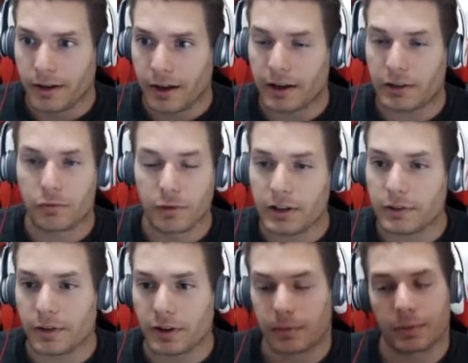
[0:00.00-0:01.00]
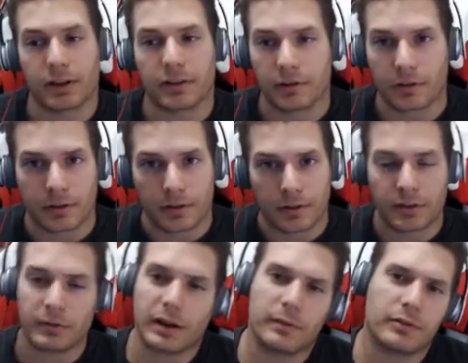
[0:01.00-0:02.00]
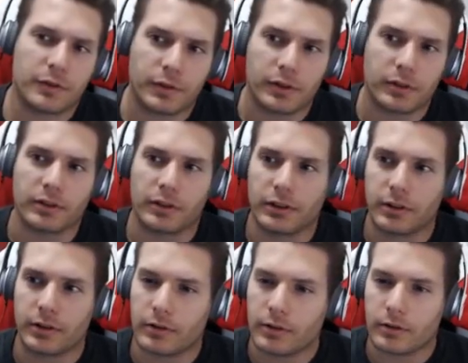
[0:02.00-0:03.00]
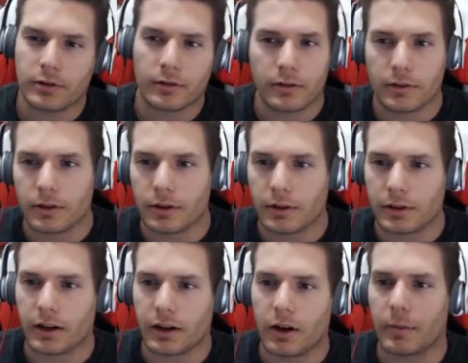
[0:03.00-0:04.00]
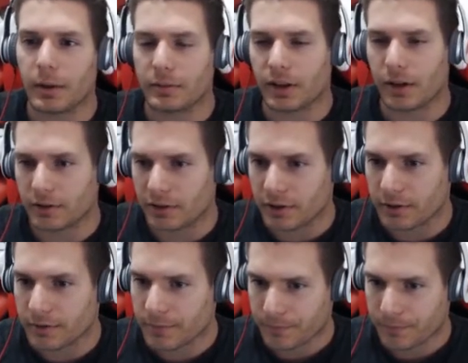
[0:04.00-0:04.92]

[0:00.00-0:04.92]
And it's really fun to play too. Sometimes it feels a little, kind of. Oh, I'm 17.